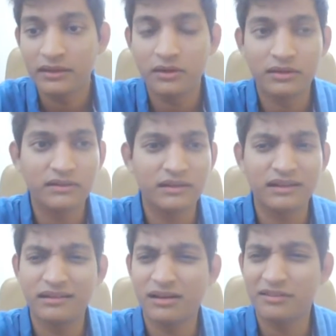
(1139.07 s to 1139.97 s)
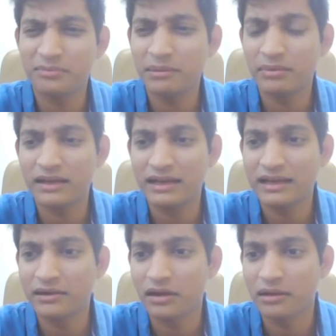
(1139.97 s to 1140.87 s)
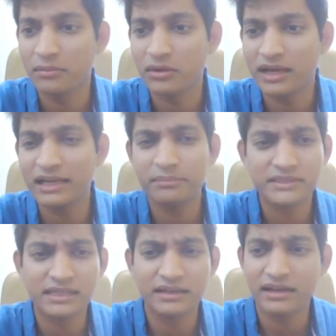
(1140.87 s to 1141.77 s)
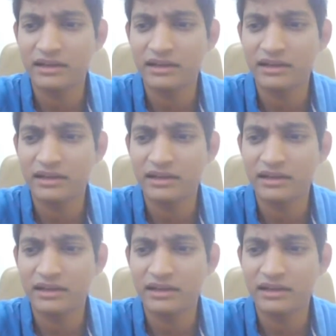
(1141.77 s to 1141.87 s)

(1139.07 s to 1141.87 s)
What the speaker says: A lot of people lately talking about 90%